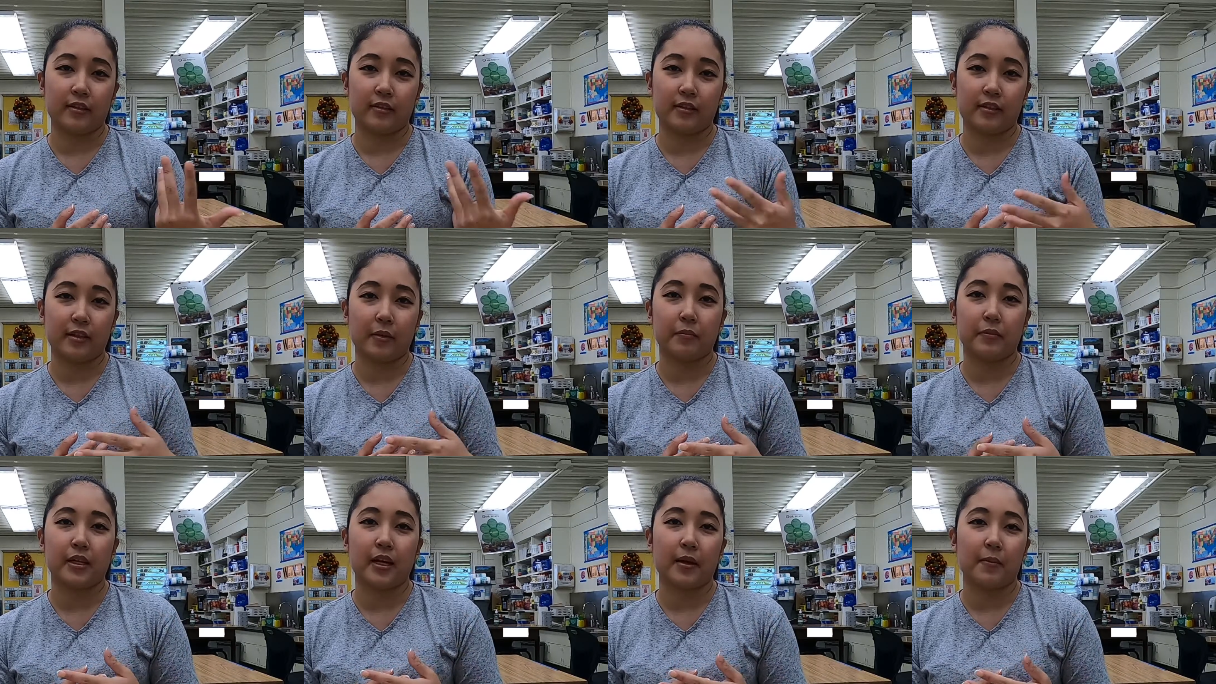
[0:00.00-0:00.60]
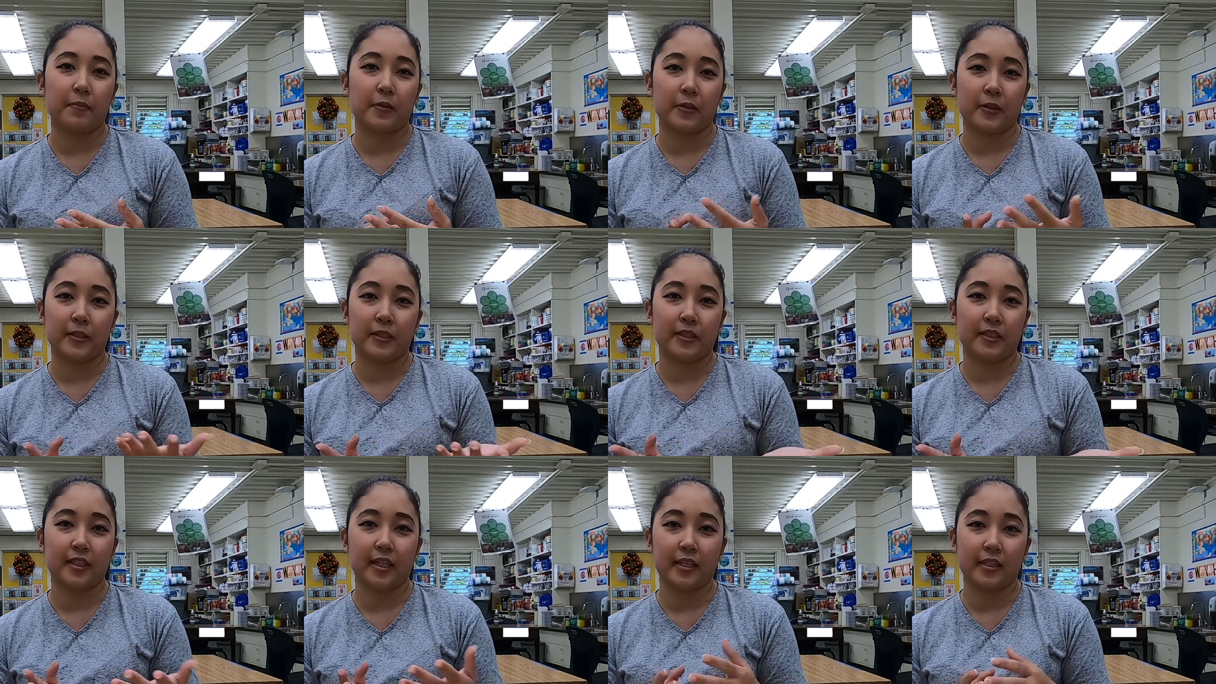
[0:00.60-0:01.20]
sometime during
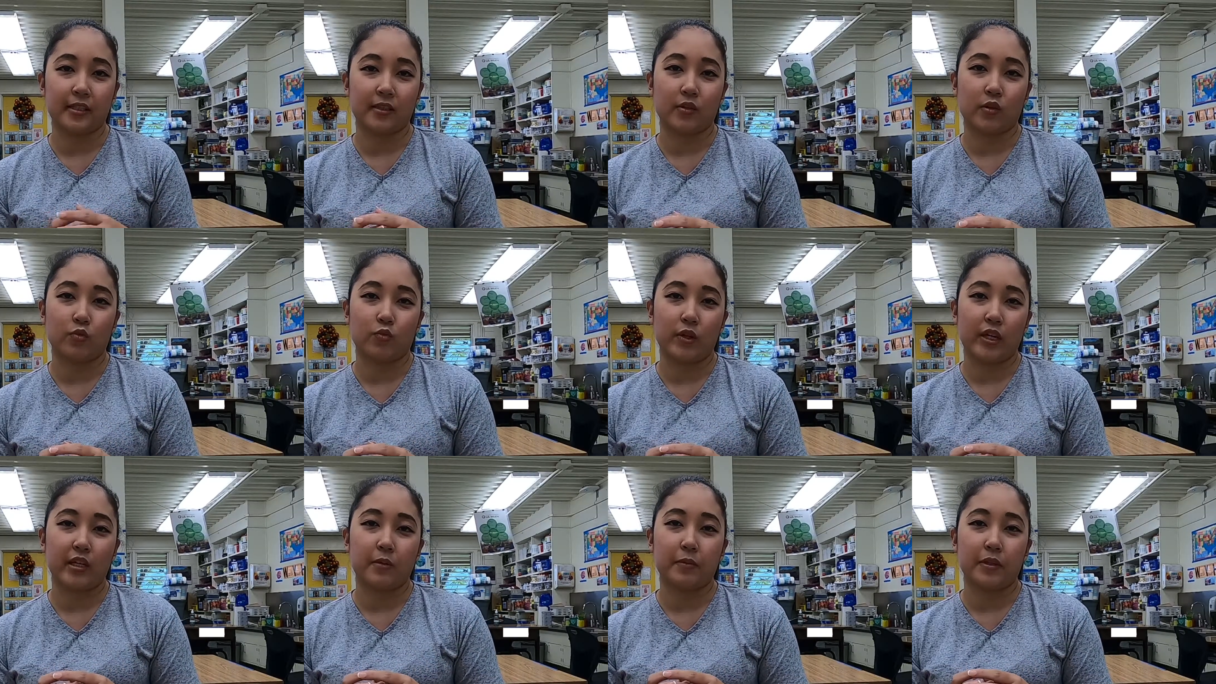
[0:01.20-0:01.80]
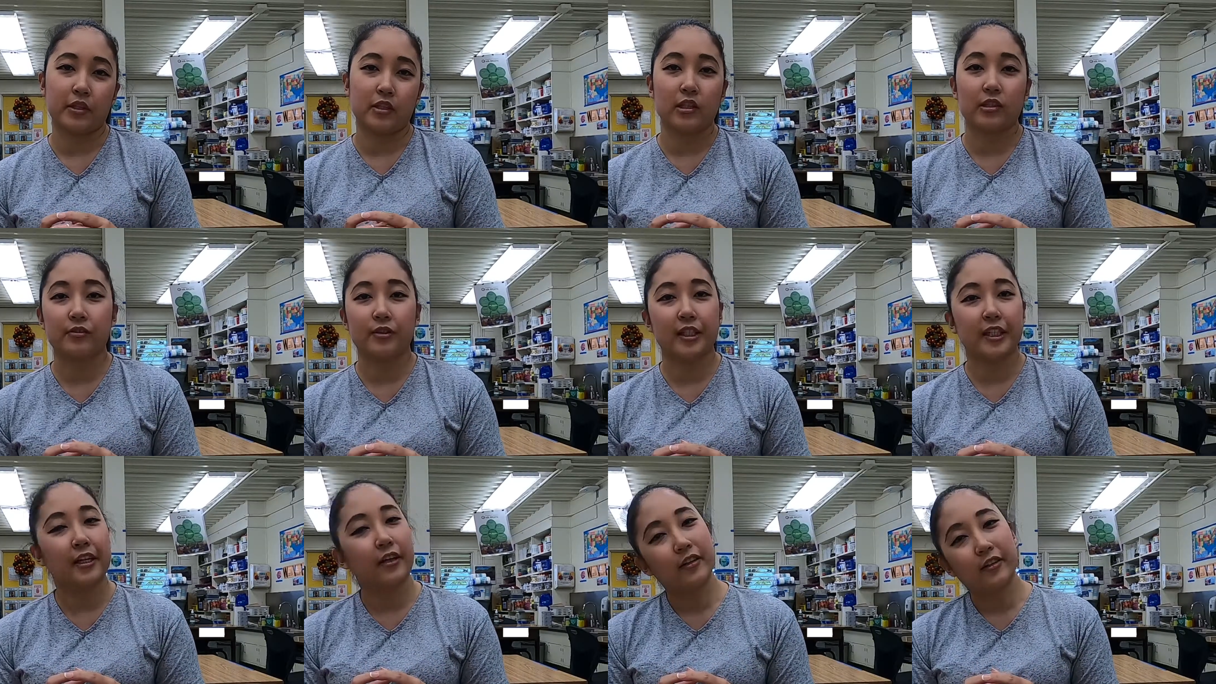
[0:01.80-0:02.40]
the days of the week, but
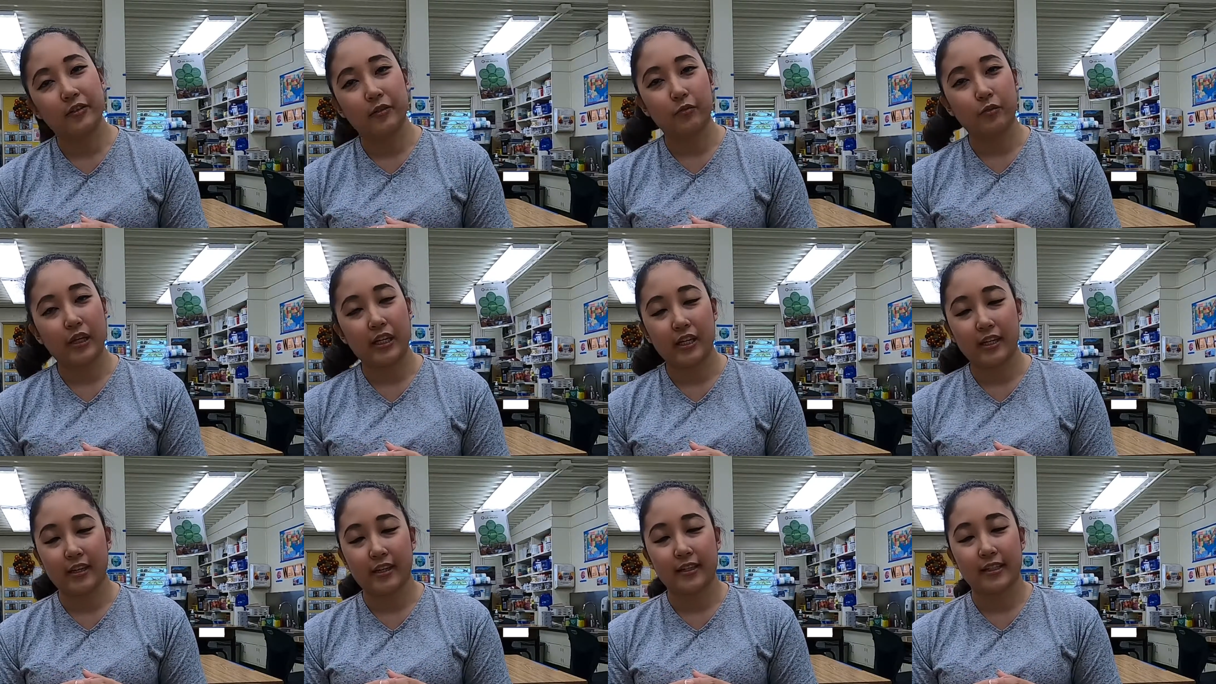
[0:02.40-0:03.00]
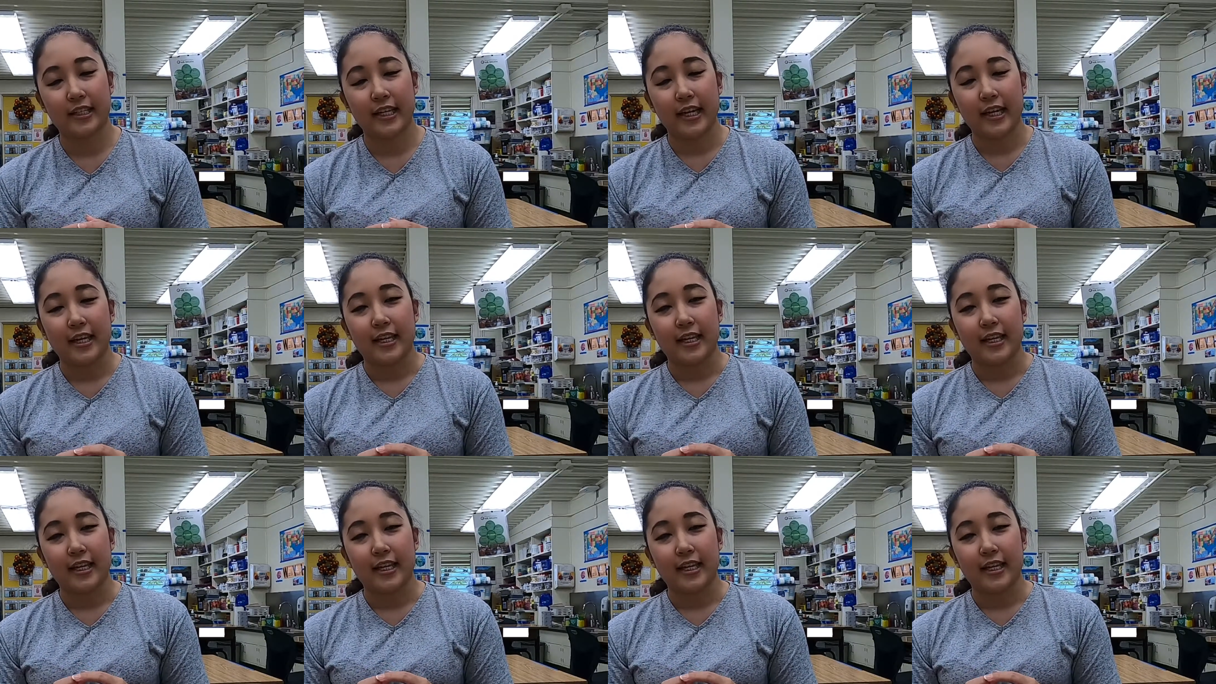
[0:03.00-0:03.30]
generally on the weekend,